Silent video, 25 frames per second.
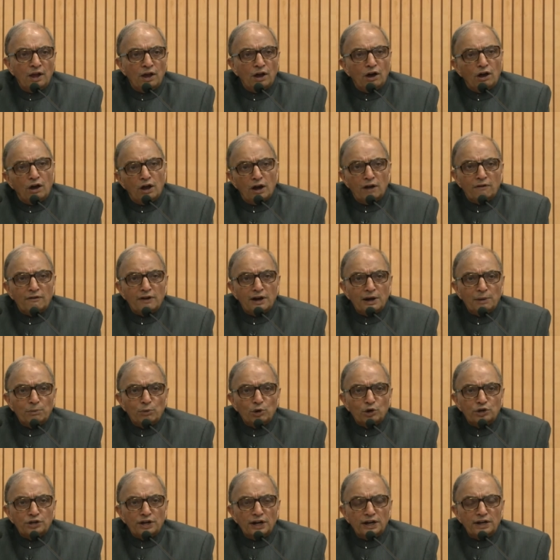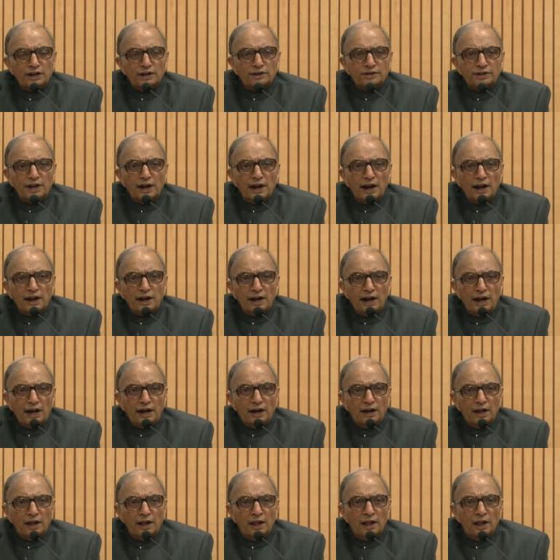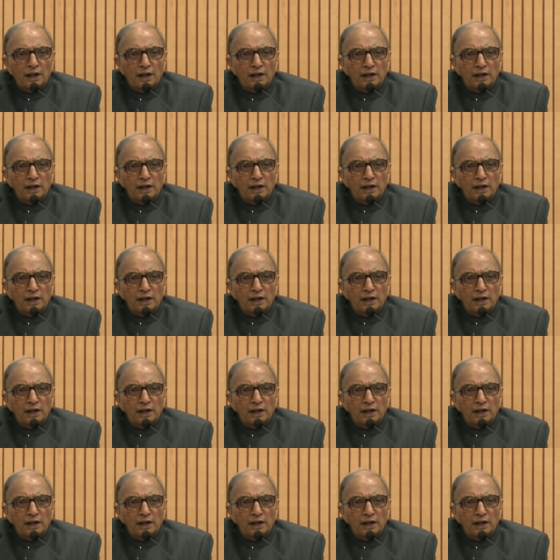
All our remote centers are agreed